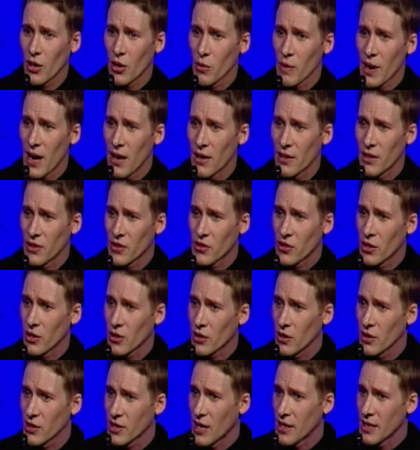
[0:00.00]
around in
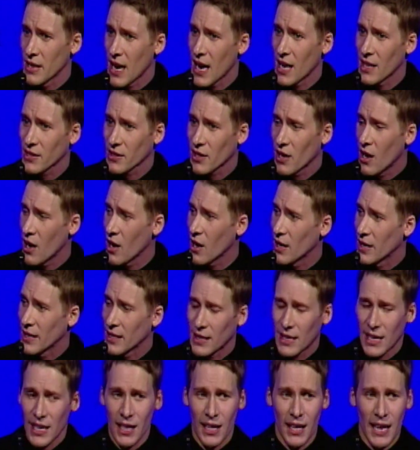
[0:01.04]
circles on NASCAR and
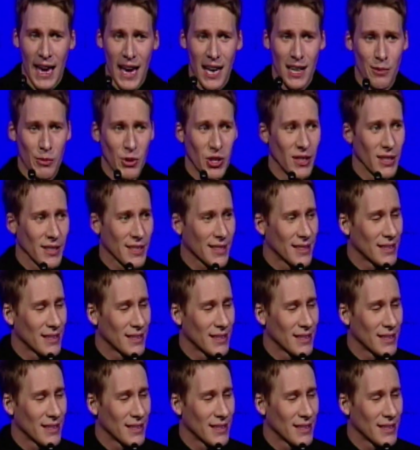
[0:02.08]
kill animals,